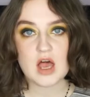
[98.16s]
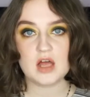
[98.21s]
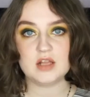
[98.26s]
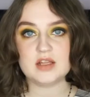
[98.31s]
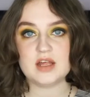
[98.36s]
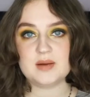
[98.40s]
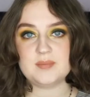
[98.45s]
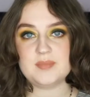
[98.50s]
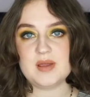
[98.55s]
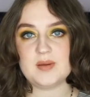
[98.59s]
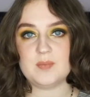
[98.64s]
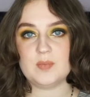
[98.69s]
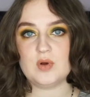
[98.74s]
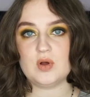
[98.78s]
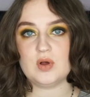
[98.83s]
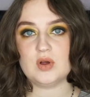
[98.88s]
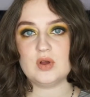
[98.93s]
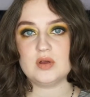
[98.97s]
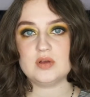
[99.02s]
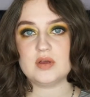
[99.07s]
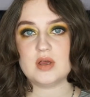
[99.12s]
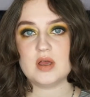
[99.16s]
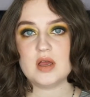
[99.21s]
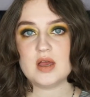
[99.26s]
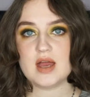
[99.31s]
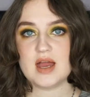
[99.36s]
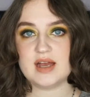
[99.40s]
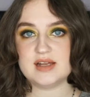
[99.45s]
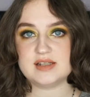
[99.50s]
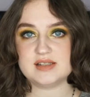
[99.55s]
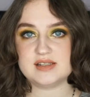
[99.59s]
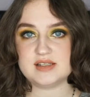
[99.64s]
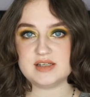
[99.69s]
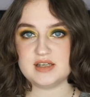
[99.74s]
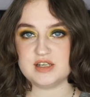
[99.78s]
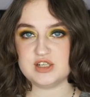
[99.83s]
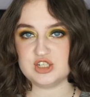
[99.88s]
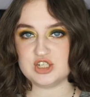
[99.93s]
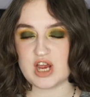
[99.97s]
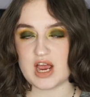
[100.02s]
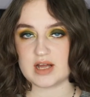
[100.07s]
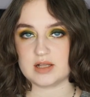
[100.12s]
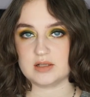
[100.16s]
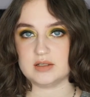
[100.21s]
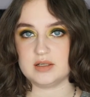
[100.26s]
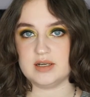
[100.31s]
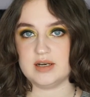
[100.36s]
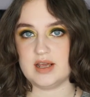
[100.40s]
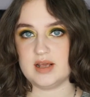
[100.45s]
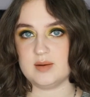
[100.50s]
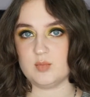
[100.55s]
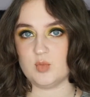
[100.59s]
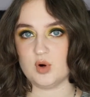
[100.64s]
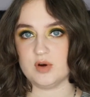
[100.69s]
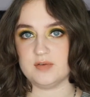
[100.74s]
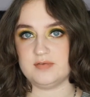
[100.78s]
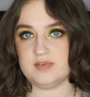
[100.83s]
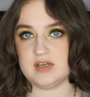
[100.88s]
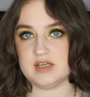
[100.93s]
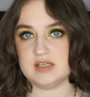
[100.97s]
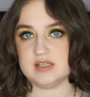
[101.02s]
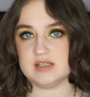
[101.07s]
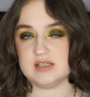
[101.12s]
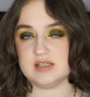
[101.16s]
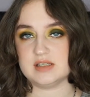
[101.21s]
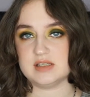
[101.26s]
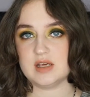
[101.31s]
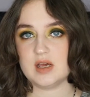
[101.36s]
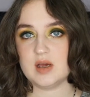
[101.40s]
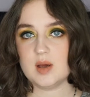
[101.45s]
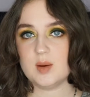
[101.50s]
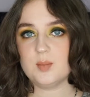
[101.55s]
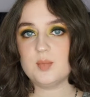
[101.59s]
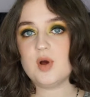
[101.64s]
A lot of people had seen Jaclyn and Morphe's